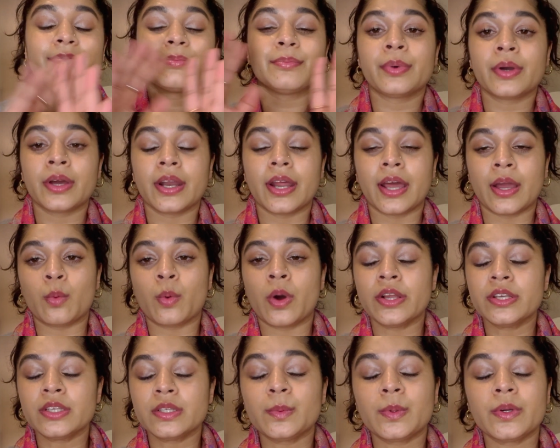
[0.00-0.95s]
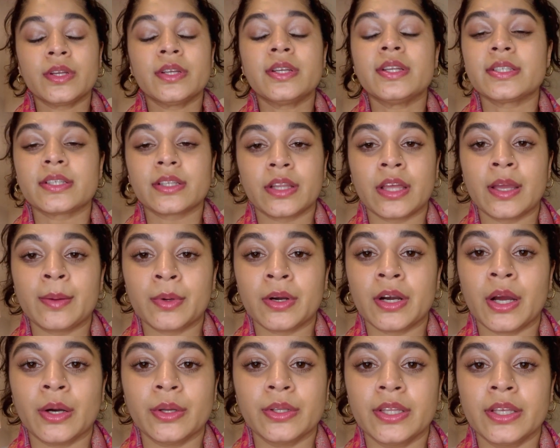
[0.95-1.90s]
But I want to put a disclaimer
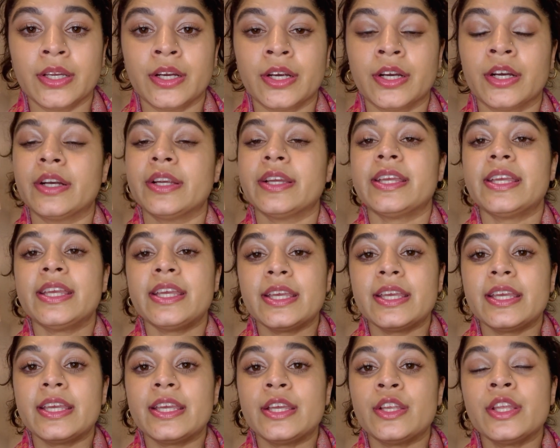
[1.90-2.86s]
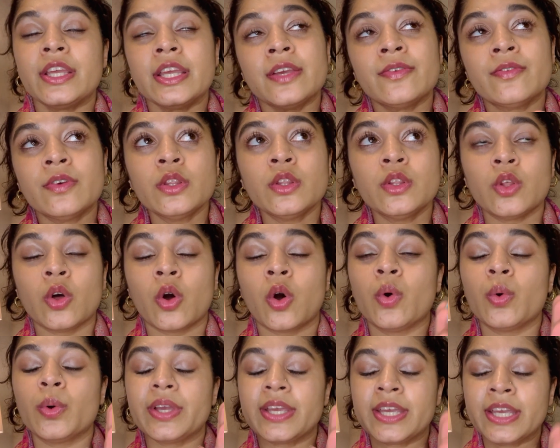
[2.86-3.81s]
out there. Even
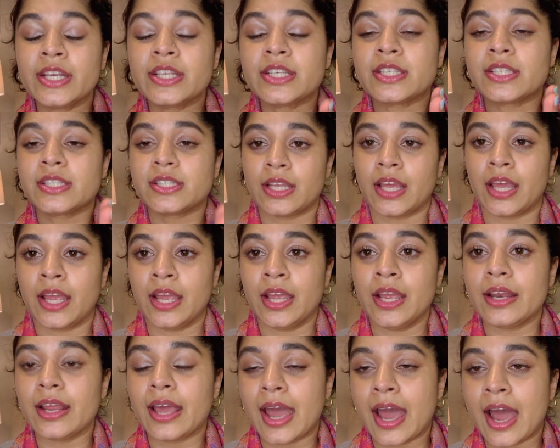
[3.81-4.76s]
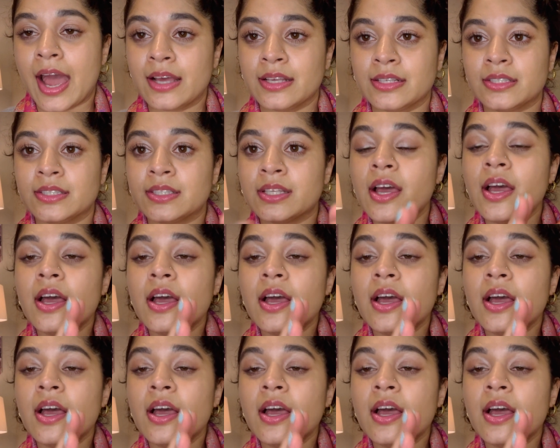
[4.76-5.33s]
though each state has